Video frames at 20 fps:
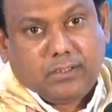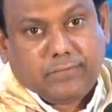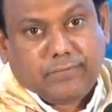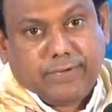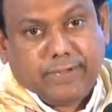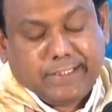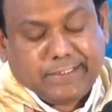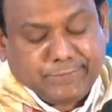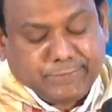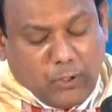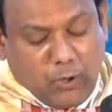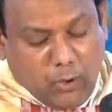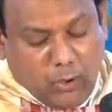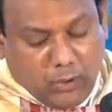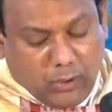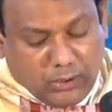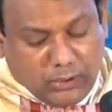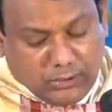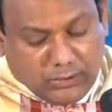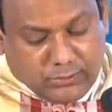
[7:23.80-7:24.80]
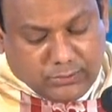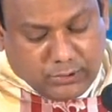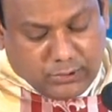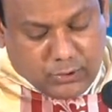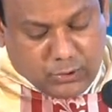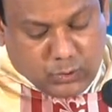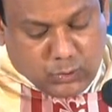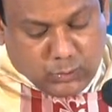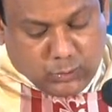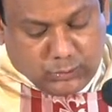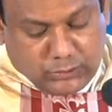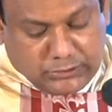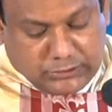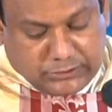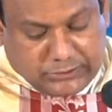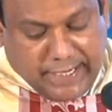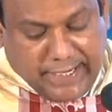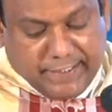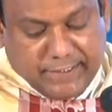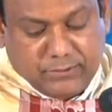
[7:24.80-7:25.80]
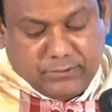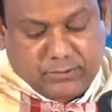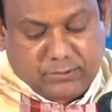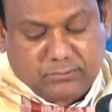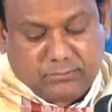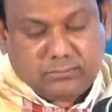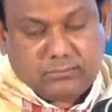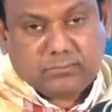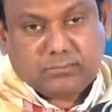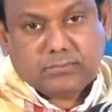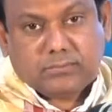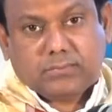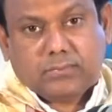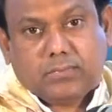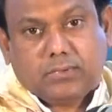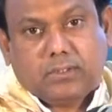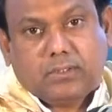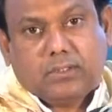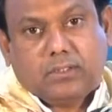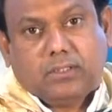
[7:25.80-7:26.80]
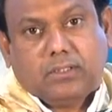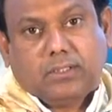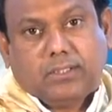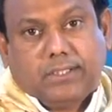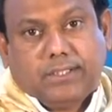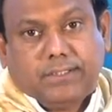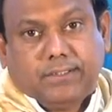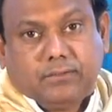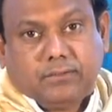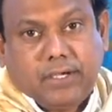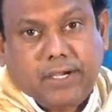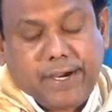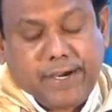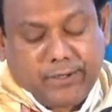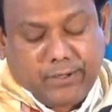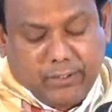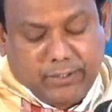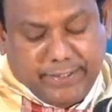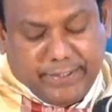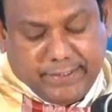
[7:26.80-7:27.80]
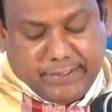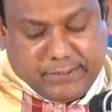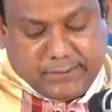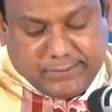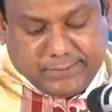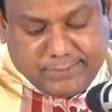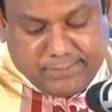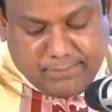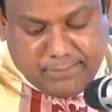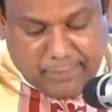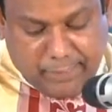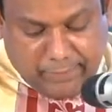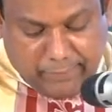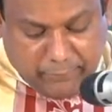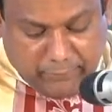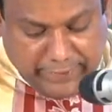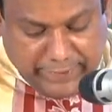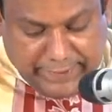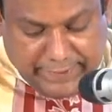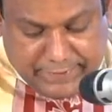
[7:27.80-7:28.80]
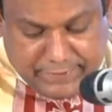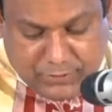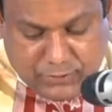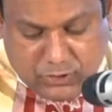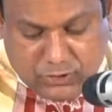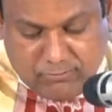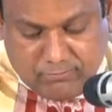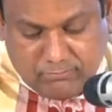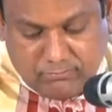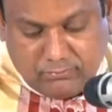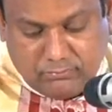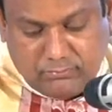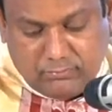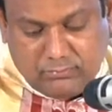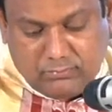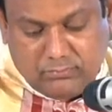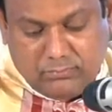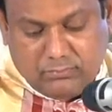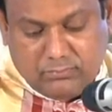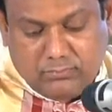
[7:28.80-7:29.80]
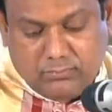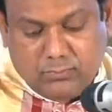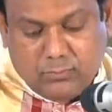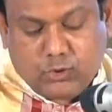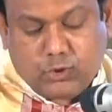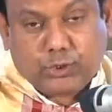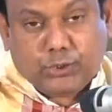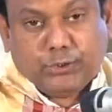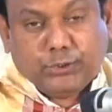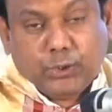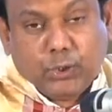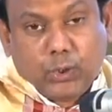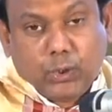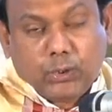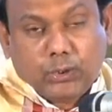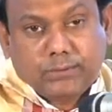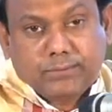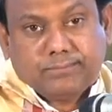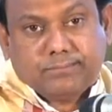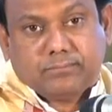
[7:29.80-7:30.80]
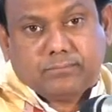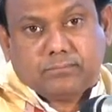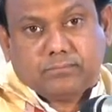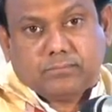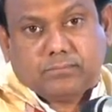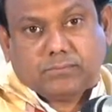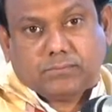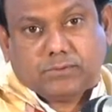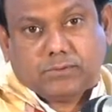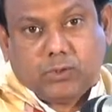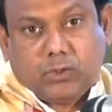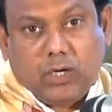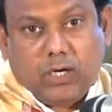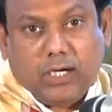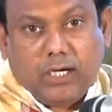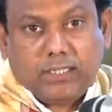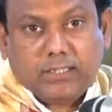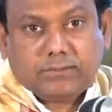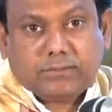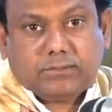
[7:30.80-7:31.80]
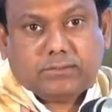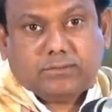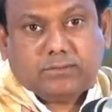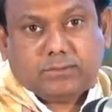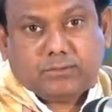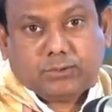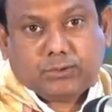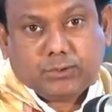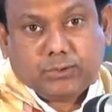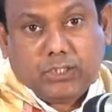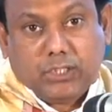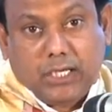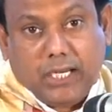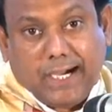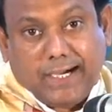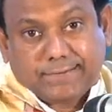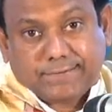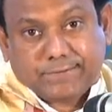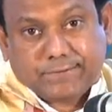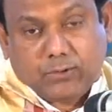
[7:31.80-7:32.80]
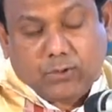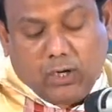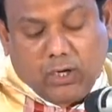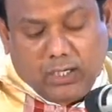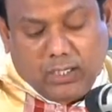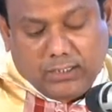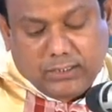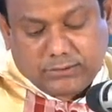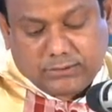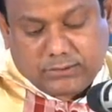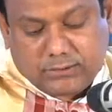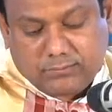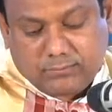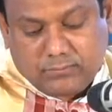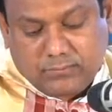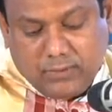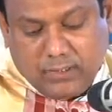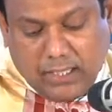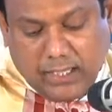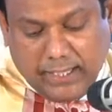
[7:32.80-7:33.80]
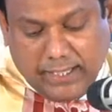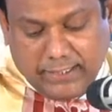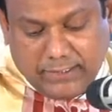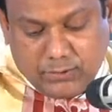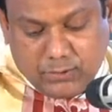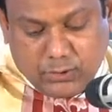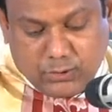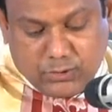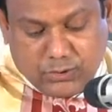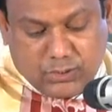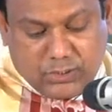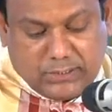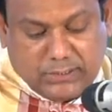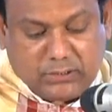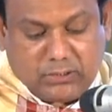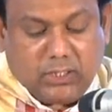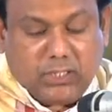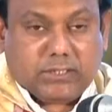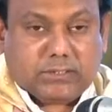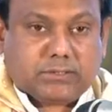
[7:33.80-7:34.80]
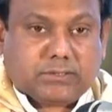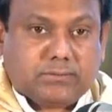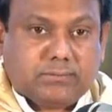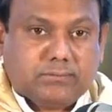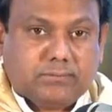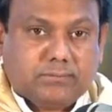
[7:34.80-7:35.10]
Queen of all those who tried in heroic ways to know God, to love God, and to serve God.